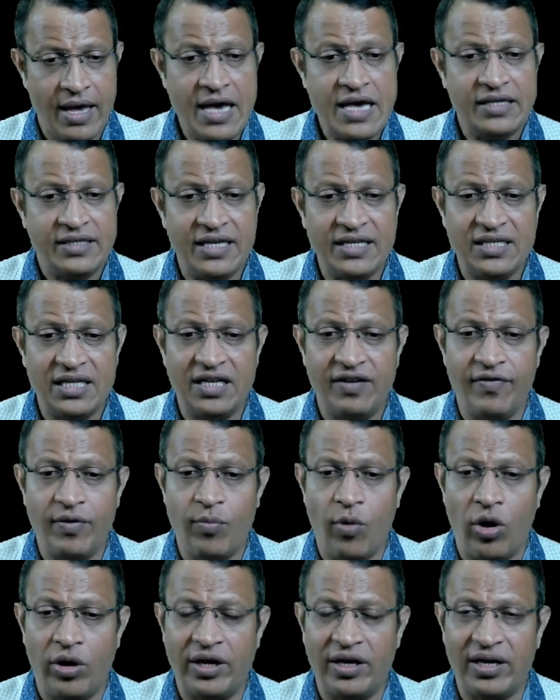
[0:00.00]
CCTV
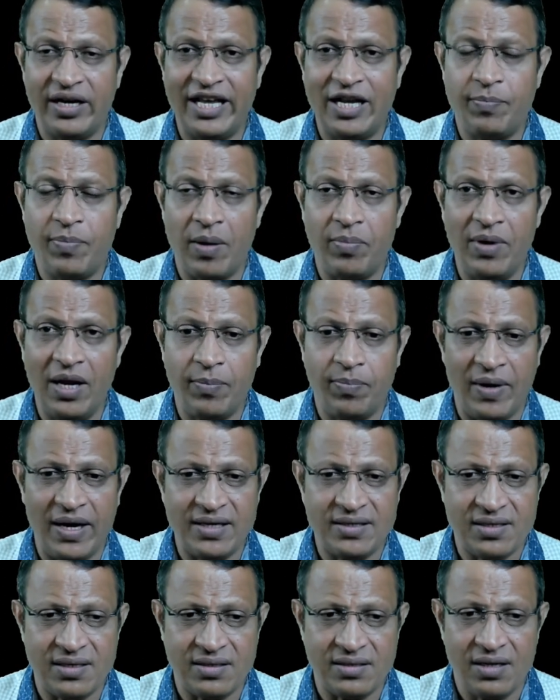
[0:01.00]
monitoring in public
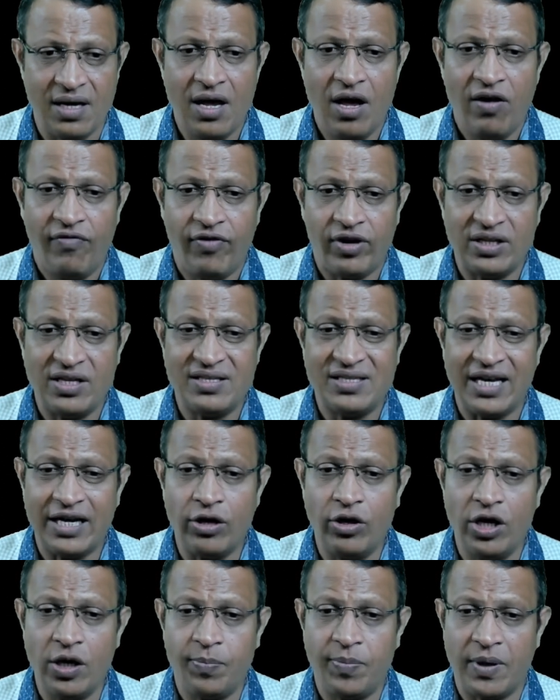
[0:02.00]
places for the
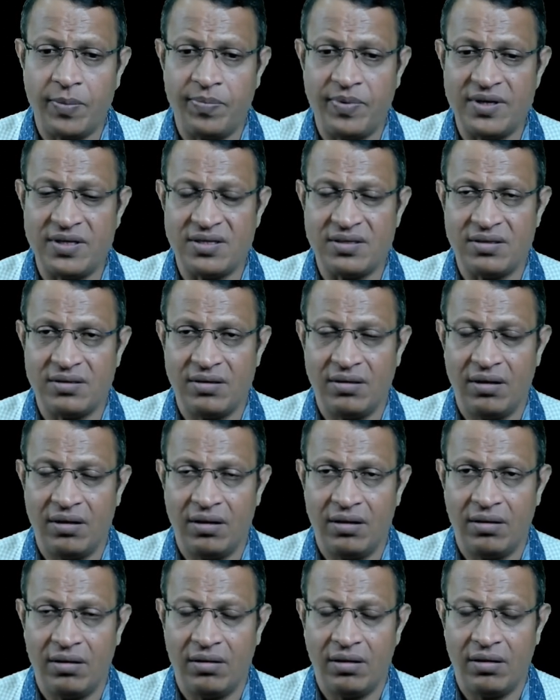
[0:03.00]
security purpose
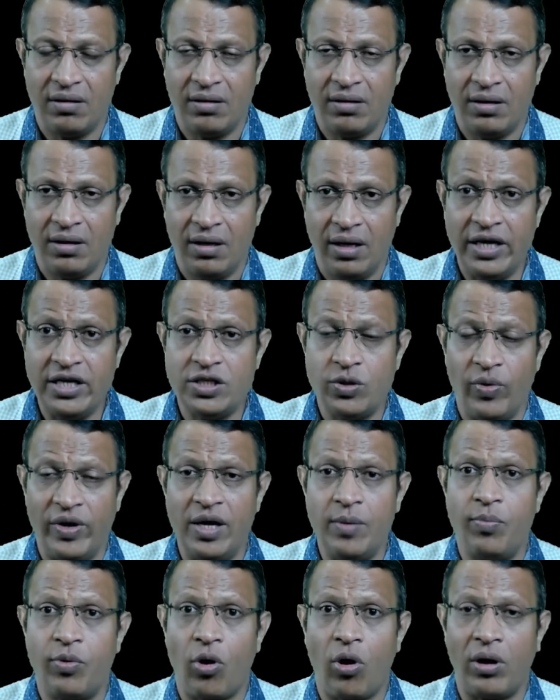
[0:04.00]
is very
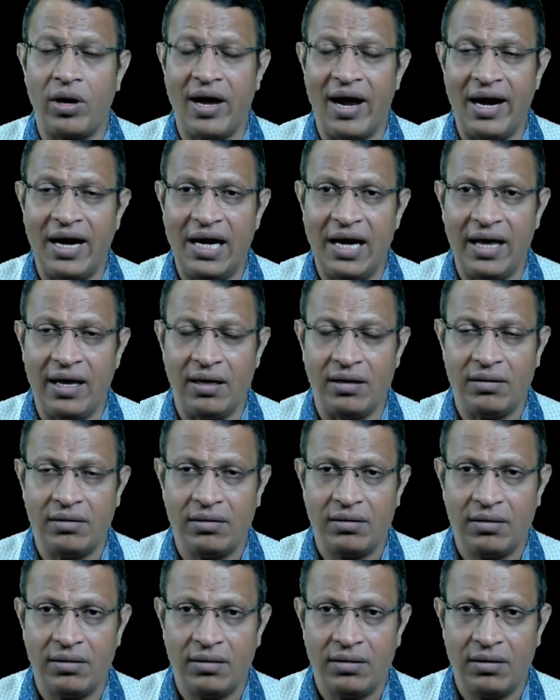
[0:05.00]
broad guideline
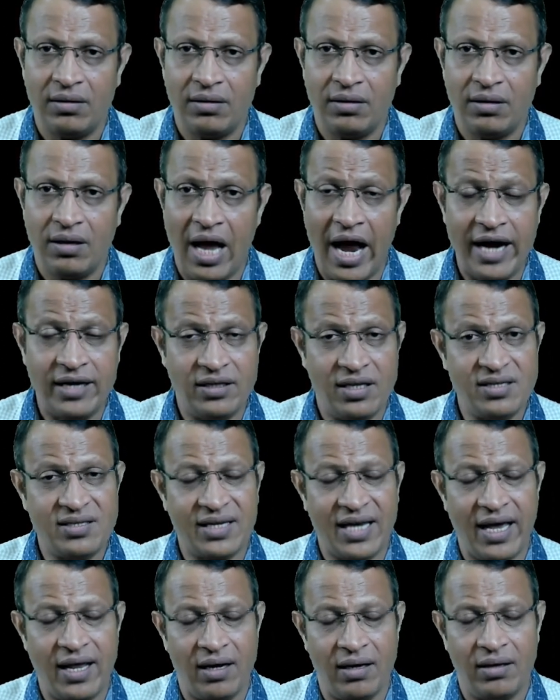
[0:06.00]
and this
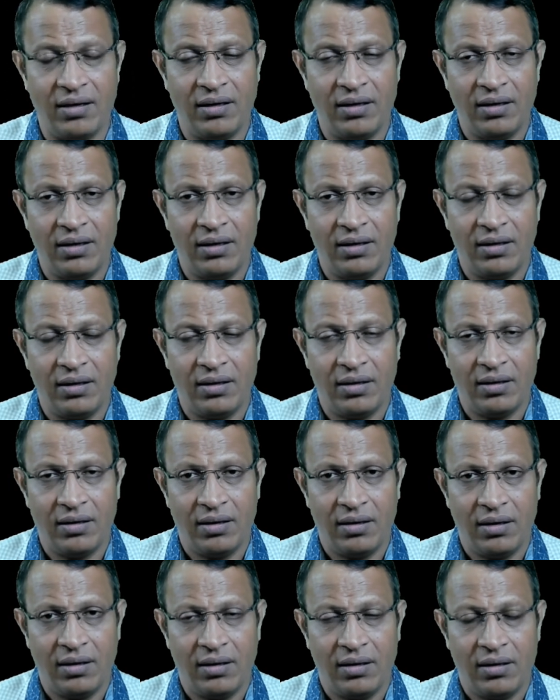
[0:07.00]
can
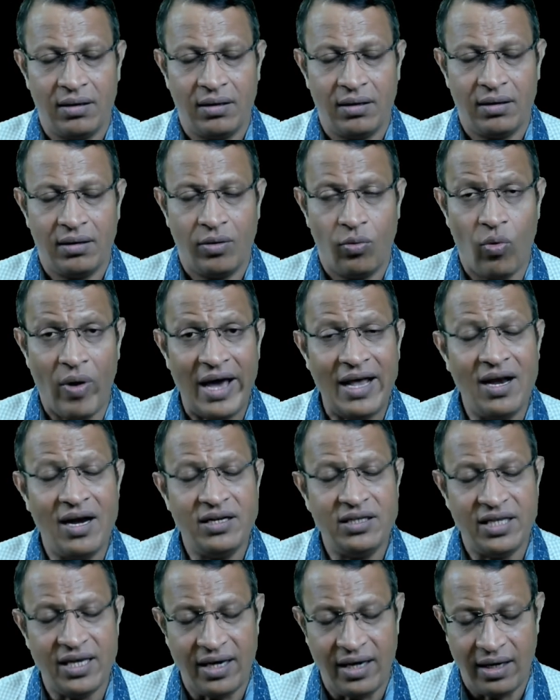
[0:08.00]
violate
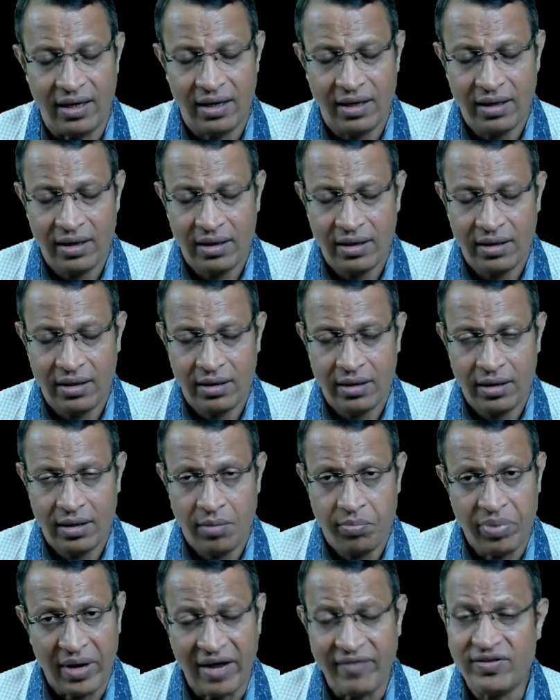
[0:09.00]
the
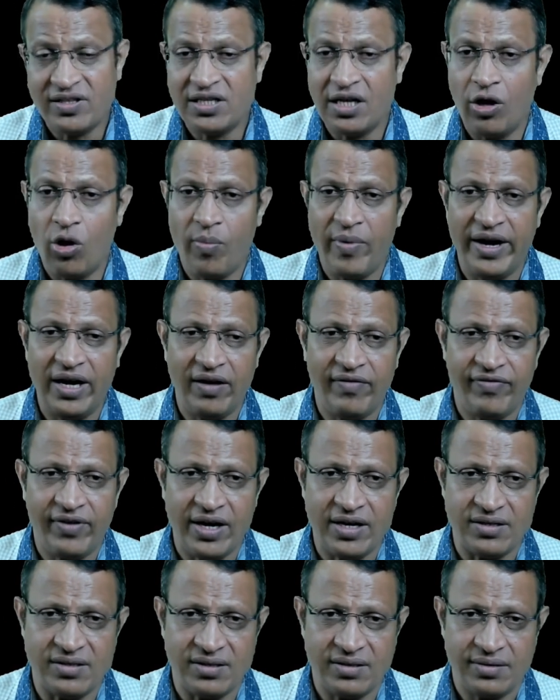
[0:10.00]
privacy law my dear
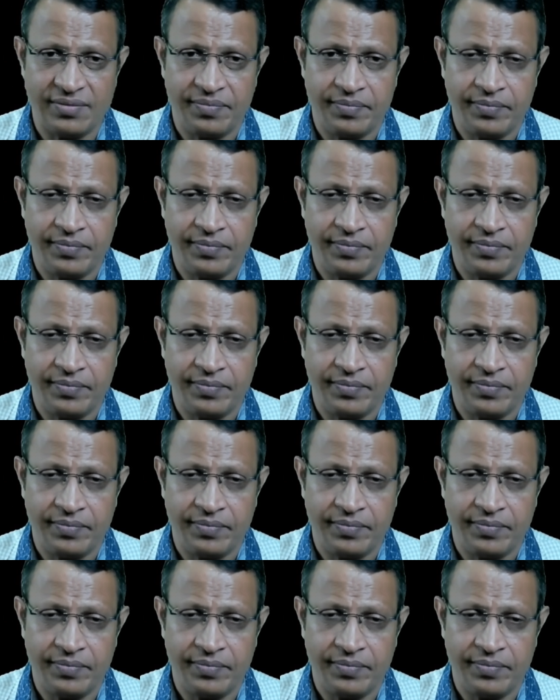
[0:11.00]
friends